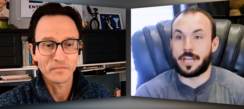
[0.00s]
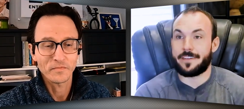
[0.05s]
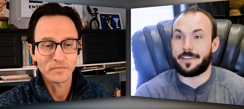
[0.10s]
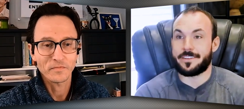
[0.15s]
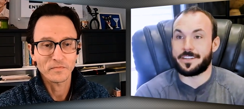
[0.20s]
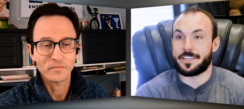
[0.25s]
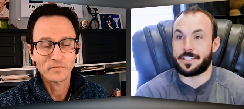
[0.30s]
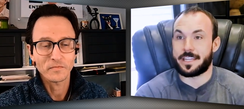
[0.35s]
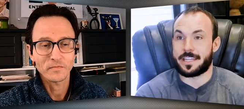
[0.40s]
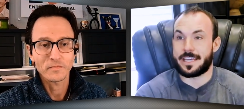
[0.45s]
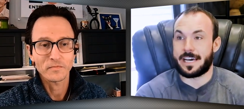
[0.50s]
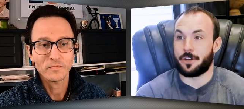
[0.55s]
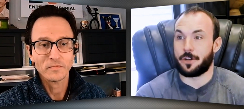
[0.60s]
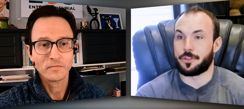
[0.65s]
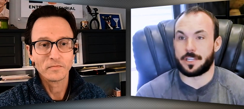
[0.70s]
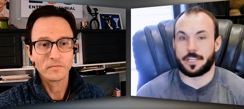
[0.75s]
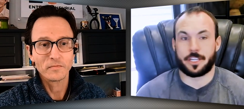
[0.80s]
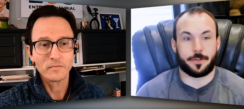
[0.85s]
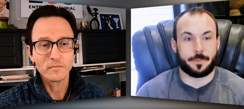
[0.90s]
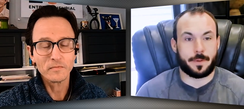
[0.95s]
Speaker 1: dive into the
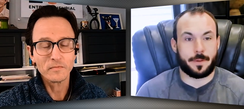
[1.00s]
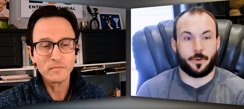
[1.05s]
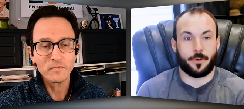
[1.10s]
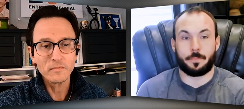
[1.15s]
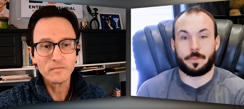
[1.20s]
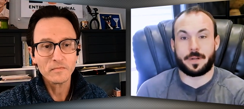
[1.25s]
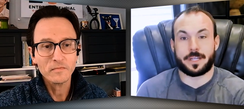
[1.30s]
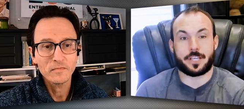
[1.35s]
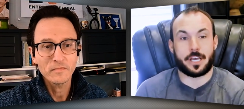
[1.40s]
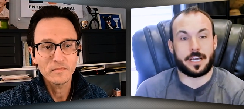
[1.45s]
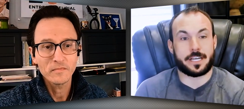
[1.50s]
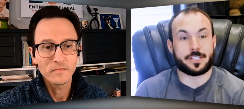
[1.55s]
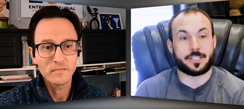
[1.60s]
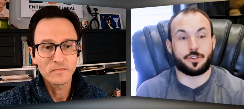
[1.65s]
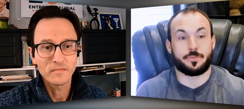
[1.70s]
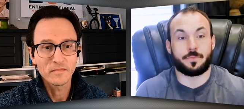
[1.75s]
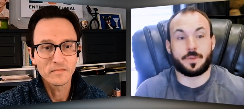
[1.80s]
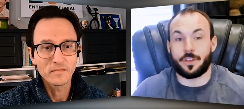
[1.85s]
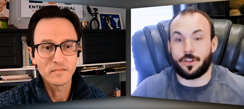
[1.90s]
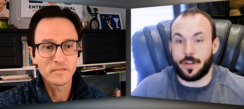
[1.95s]
health a little bit more, but
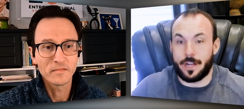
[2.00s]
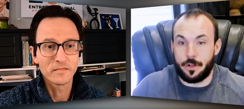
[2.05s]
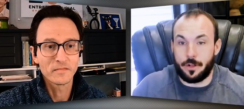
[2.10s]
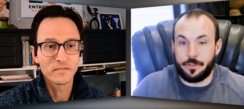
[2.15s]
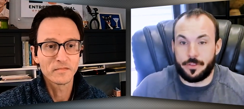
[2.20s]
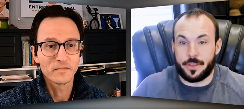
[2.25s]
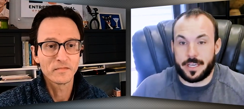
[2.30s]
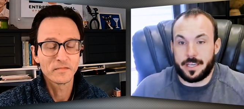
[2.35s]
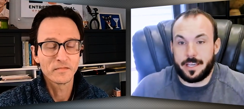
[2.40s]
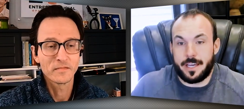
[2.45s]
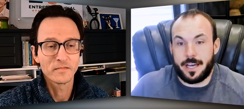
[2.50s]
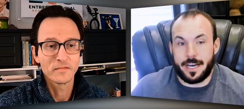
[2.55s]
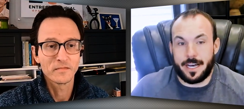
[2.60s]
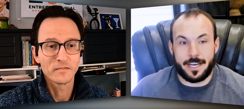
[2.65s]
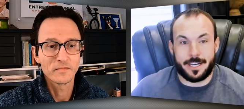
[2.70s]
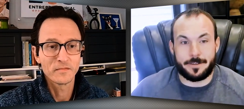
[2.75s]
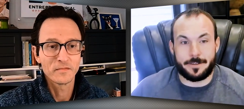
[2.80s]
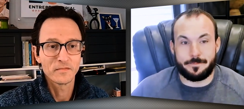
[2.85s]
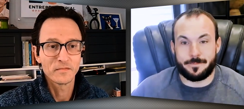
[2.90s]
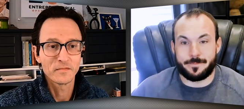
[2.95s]
assuming you're healthy,
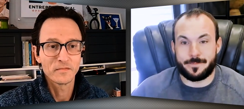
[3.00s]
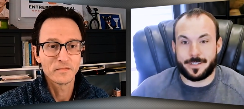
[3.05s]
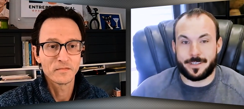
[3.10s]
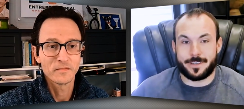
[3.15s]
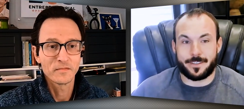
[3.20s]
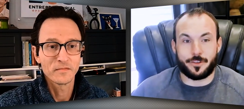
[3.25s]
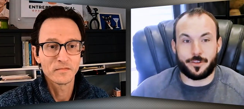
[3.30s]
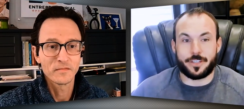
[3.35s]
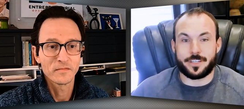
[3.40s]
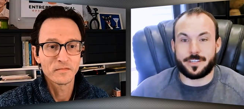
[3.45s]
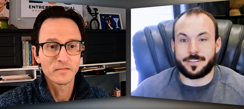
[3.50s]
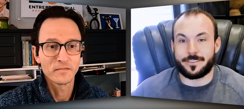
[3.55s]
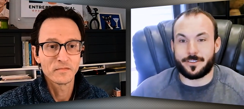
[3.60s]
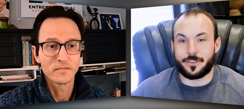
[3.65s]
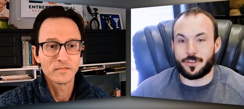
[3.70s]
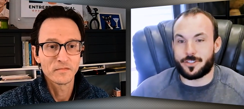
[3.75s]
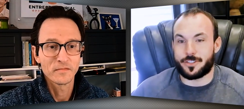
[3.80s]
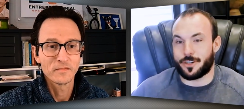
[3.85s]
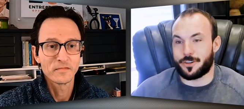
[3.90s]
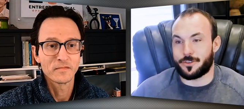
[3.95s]
um, you can,
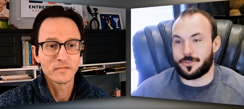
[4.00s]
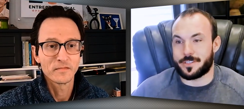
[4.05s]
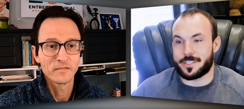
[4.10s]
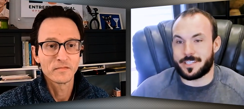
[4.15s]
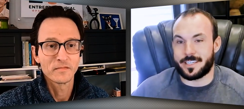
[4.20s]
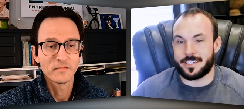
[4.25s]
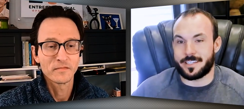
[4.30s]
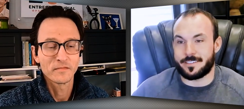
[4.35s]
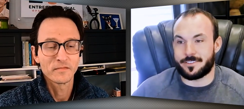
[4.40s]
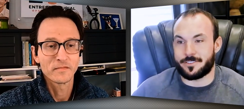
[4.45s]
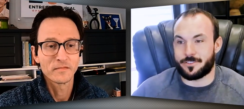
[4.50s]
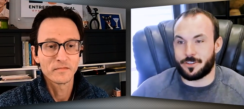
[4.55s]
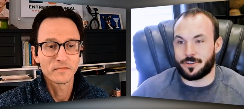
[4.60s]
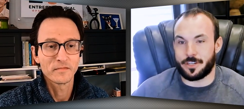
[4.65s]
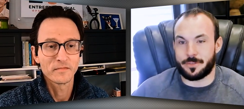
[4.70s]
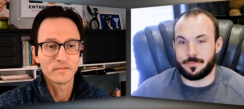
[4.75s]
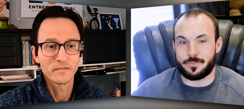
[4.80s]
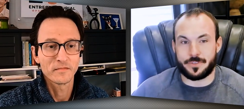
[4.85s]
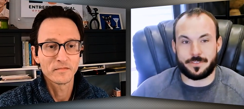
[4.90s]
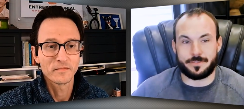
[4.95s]
you can start doing skiing
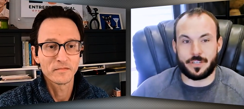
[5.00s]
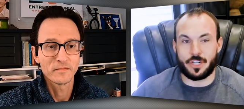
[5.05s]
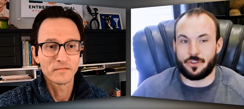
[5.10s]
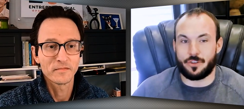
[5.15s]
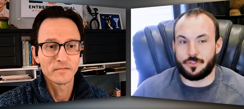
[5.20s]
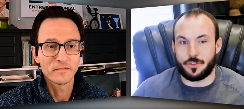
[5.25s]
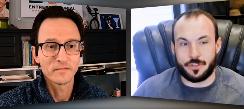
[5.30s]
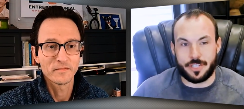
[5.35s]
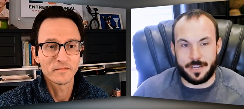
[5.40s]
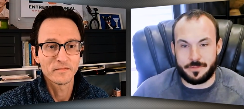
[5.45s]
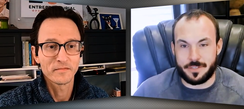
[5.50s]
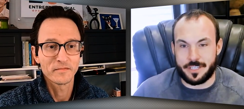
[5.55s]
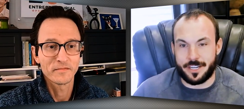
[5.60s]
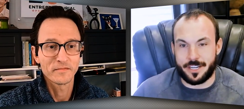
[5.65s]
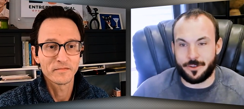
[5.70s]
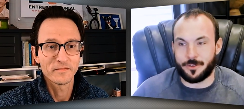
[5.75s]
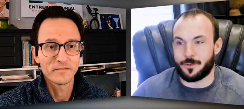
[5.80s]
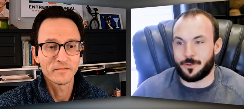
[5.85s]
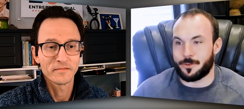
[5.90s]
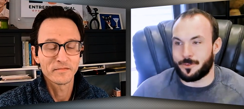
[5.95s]
trips, you know, a few times a
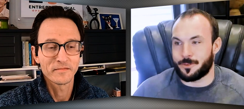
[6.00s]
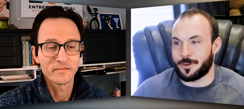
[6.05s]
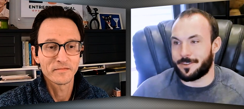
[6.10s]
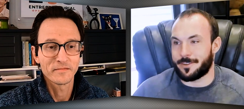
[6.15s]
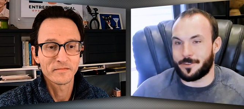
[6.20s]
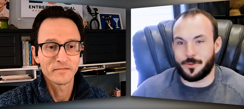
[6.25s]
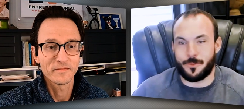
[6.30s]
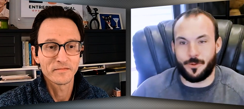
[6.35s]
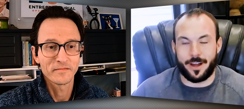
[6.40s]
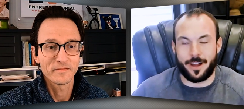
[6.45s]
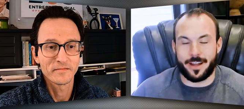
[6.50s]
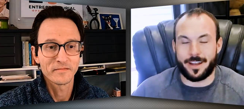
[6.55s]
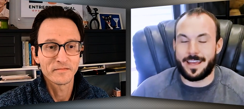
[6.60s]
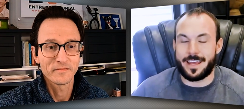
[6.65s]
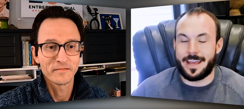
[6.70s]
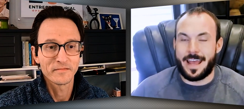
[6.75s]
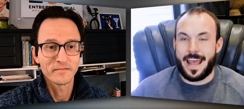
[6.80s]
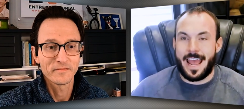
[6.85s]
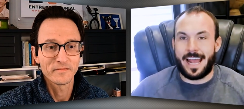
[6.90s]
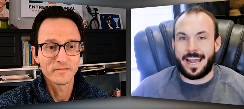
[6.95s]
year or whenever you want.
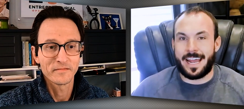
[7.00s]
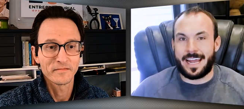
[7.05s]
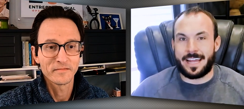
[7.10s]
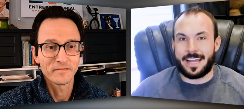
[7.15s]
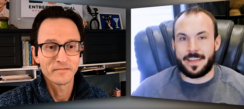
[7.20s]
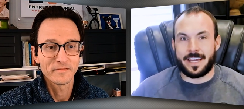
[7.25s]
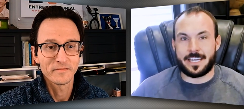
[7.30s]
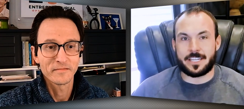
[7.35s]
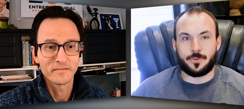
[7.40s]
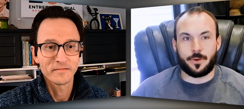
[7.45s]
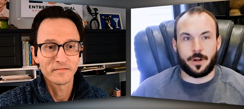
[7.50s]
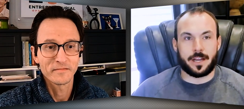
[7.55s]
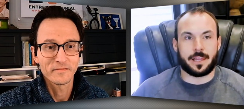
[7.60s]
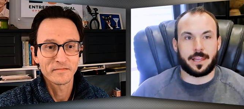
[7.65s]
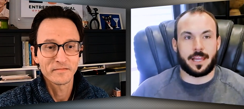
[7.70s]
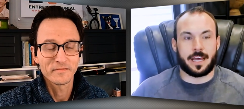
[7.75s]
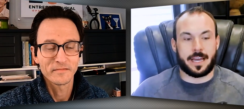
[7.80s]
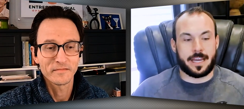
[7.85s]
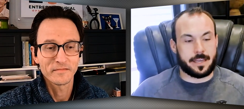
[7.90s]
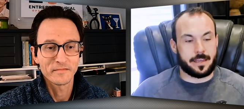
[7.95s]
And, and that's why I
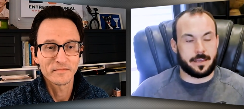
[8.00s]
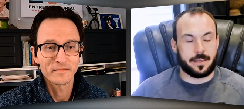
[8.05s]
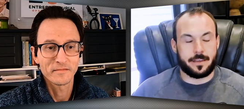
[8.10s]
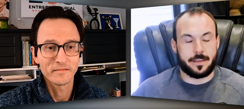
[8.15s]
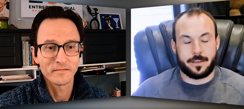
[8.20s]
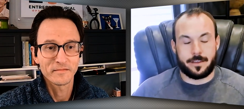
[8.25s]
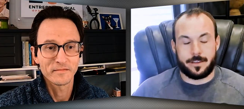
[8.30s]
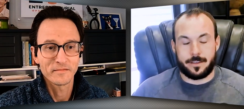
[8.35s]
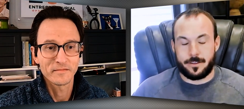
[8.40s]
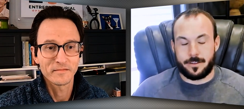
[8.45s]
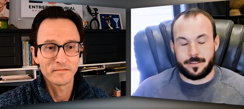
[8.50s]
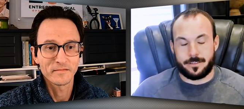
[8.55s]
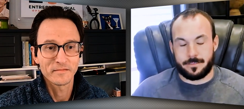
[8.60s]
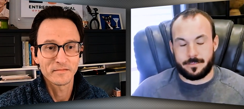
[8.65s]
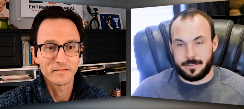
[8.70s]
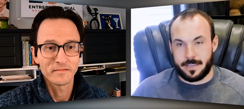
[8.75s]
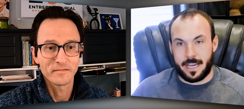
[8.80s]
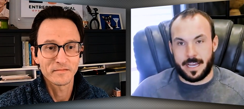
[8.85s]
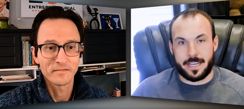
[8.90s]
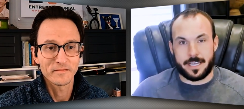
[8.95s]
like,
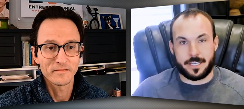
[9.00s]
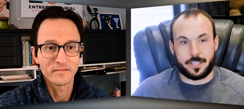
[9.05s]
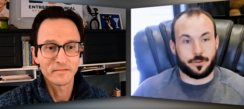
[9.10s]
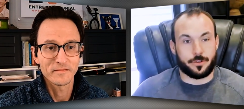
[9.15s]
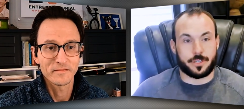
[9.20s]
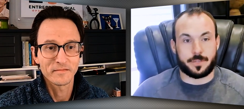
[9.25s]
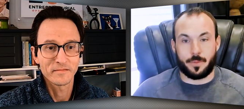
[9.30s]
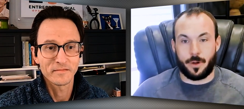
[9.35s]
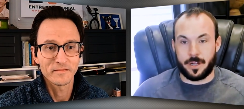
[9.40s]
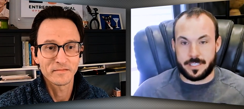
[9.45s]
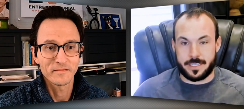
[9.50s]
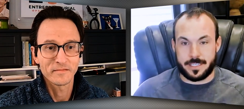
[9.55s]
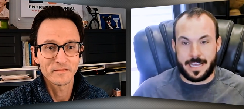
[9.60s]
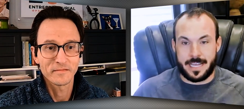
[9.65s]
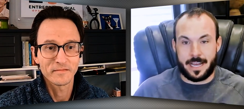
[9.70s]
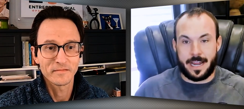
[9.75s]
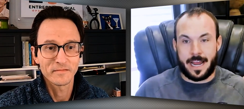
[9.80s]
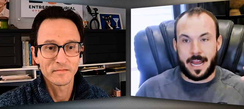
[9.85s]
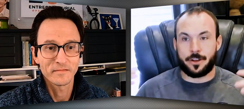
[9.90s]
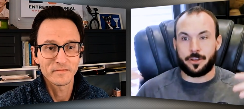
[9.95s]
I guess your response is
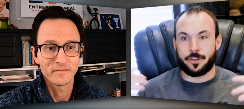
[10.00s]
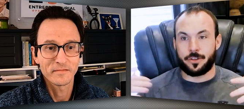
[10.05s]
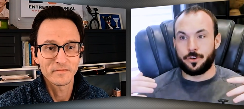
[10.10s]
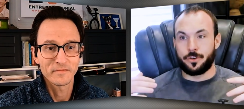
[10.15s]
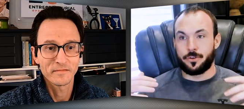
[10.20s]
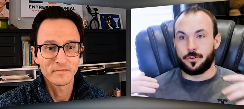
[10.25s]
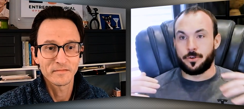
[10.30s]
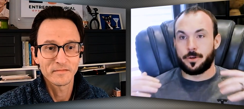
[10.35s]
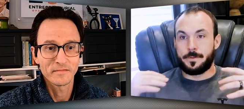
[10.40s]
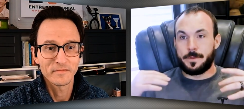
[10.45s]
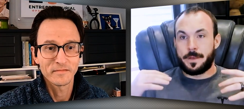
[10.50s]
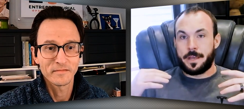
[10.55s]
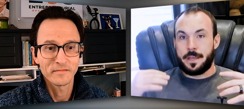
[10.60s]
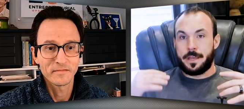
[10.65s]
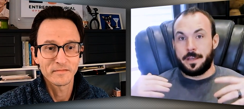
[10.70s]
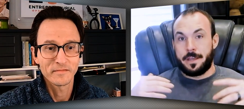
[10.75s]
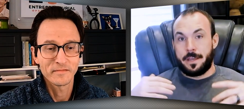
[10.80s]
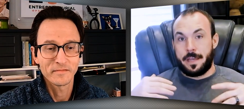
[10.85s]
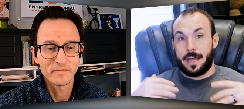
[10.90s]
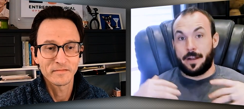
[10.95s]
how, how do you,
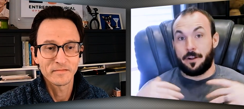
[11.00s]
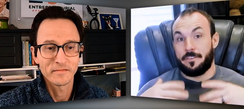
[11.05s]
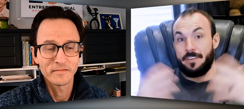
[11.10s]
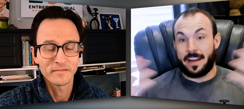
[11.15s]
I don't